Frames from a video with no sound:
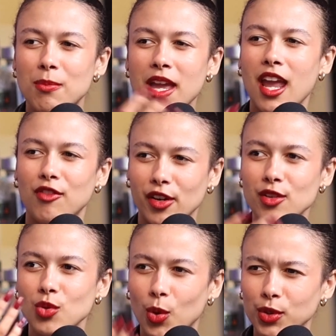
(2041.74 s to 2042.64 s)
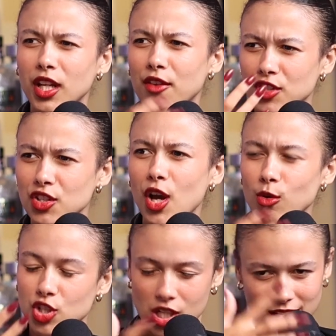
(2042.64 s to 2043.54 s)
the behavior. He's old enough to
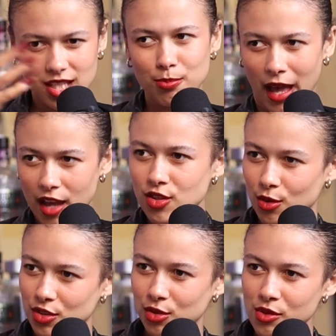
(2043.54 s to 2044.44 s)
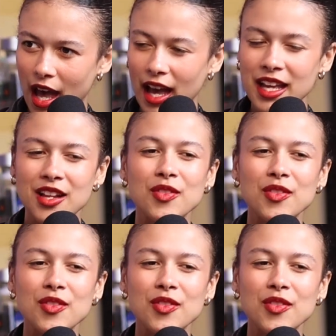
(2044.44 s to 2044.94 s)
know cheating is bad. Don't do that.